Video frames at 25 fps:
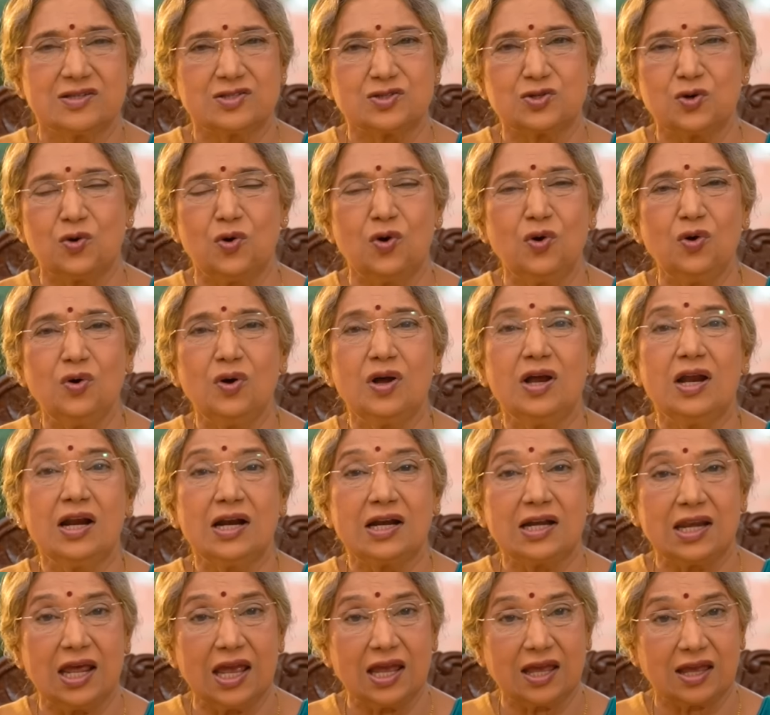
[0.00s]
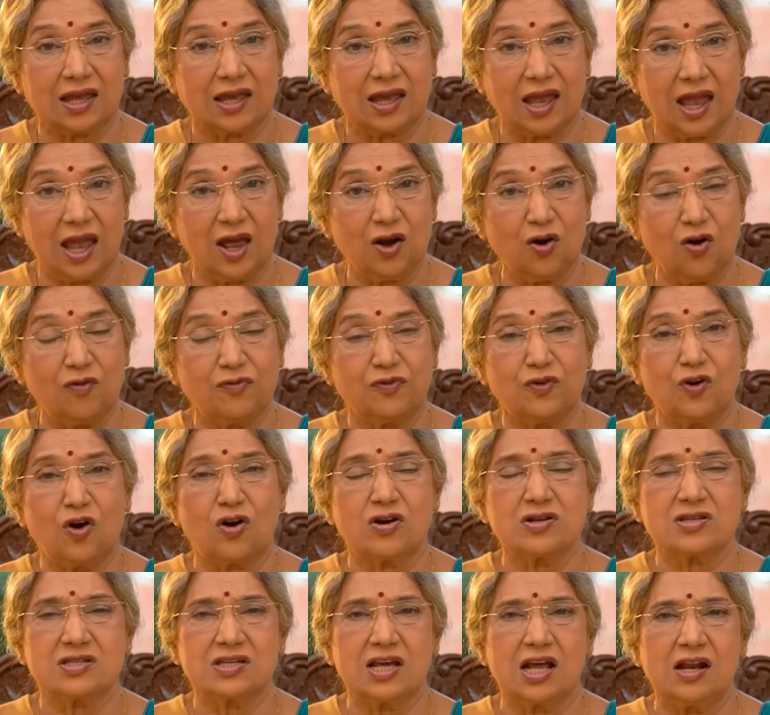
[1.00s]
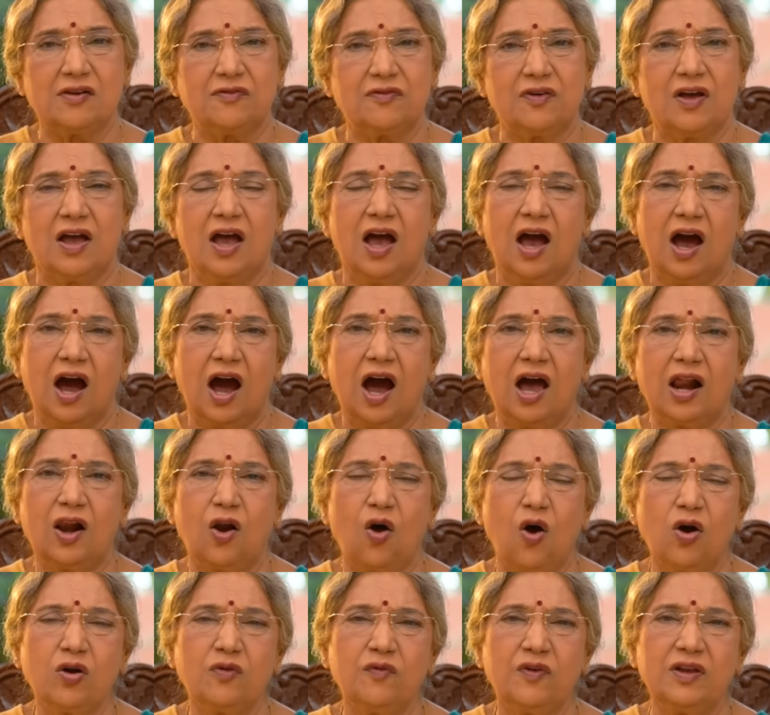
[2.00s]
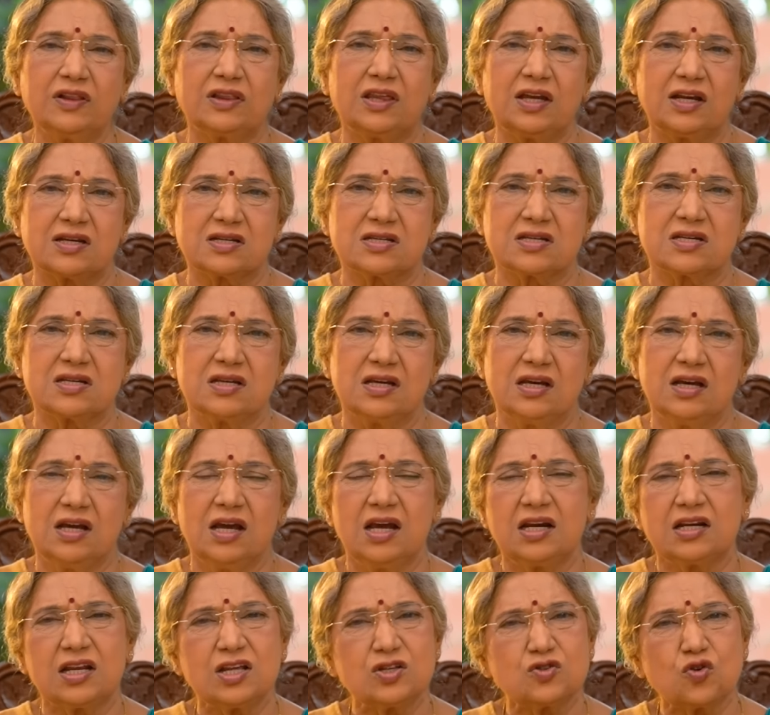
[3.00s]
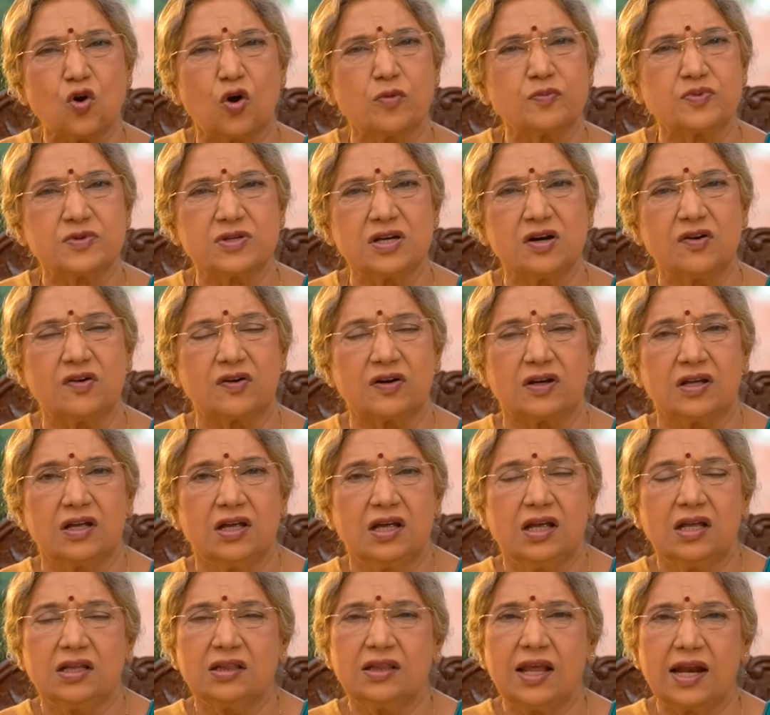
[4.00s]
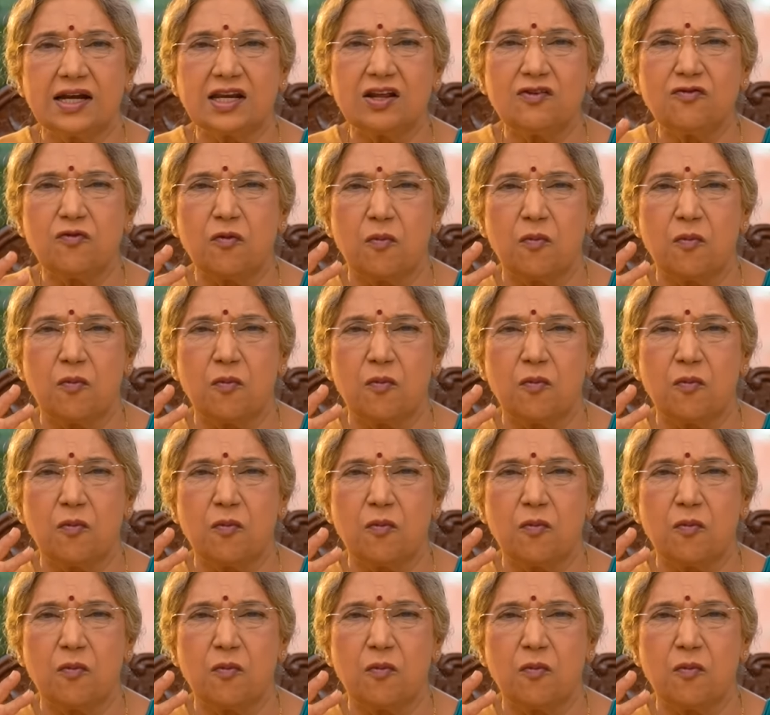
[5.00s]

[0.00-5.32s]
So take care of yourself. Along with it, it is observed that if